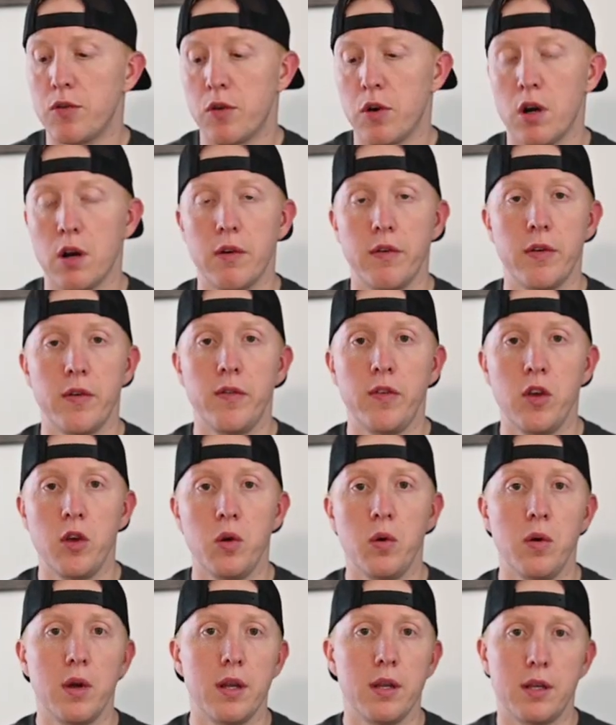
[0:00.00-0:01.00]
for a
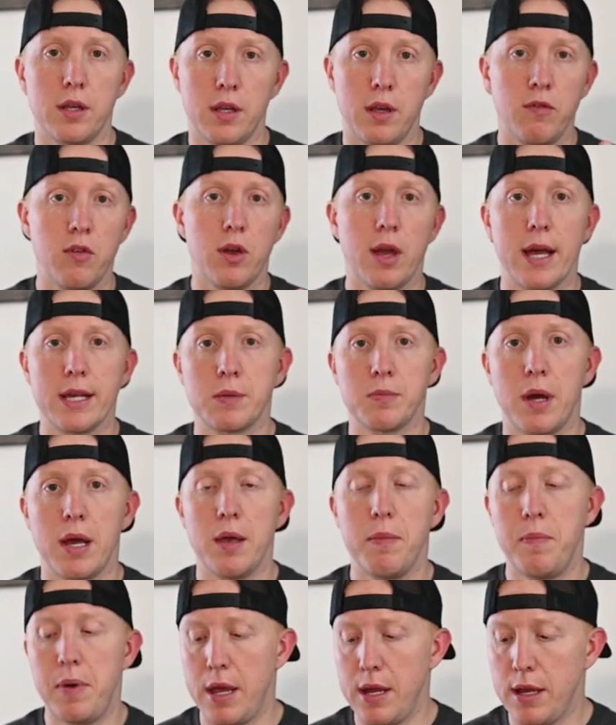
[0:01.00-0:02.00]
review and to give you guys my
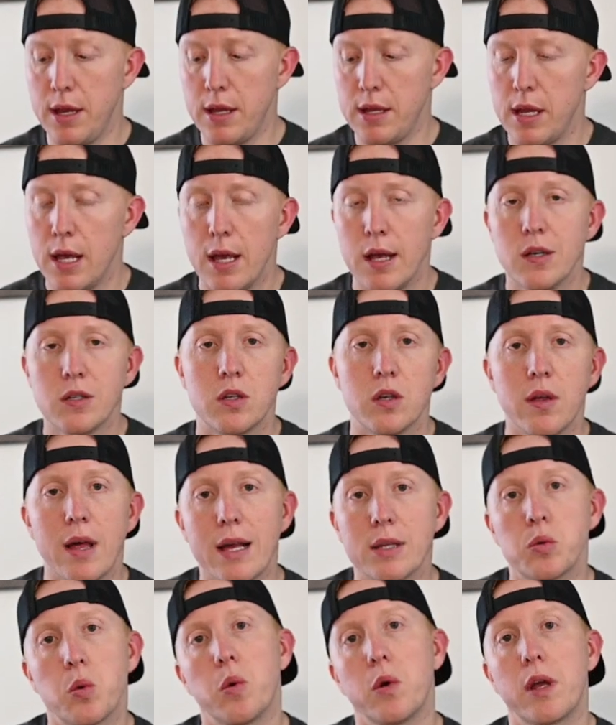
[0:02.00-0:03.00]
opinion. So
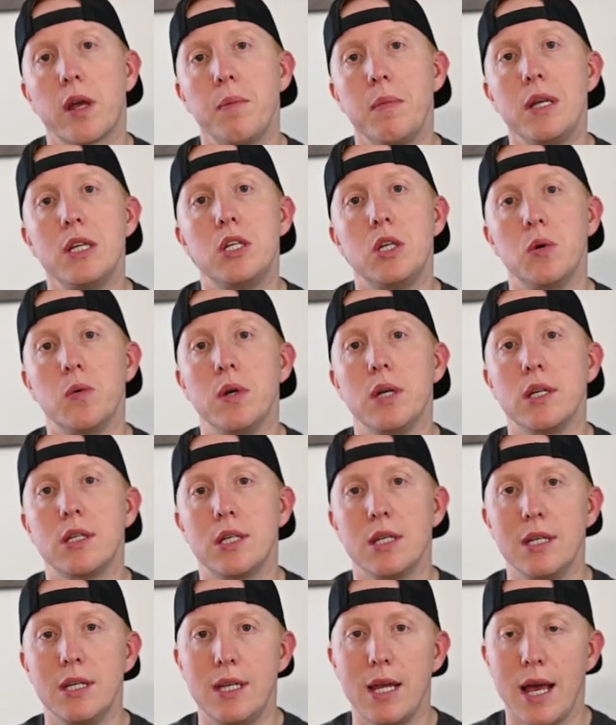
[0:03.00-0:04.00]
that's what we're gonna be doing
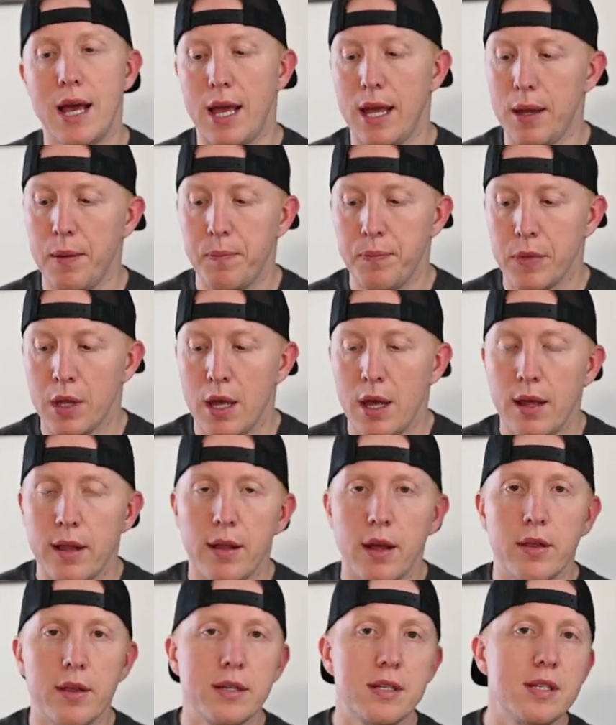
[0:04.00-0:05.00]
today.
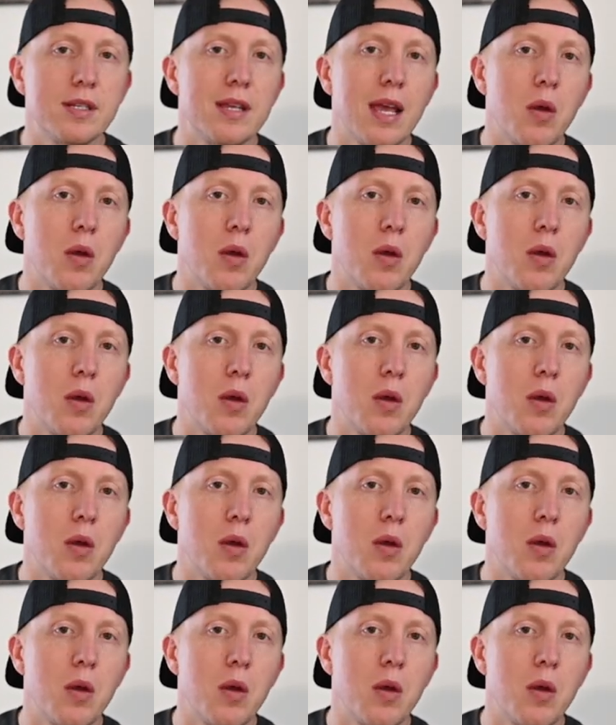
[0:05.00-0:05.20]
Now this is